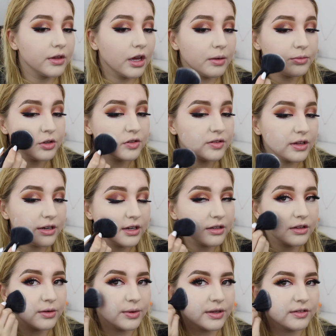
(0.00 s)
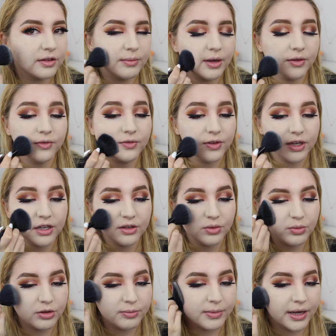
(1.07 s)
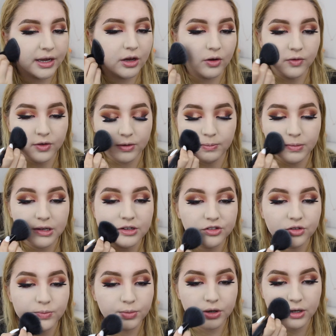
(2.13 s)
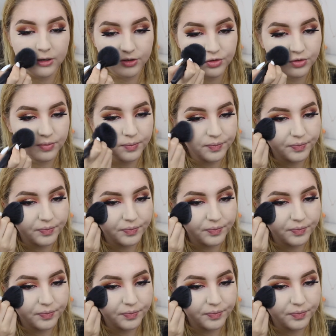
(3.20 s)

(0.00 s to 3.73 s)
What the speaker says: I'm just setting the rest of my face with my e.l.f. complexion brush.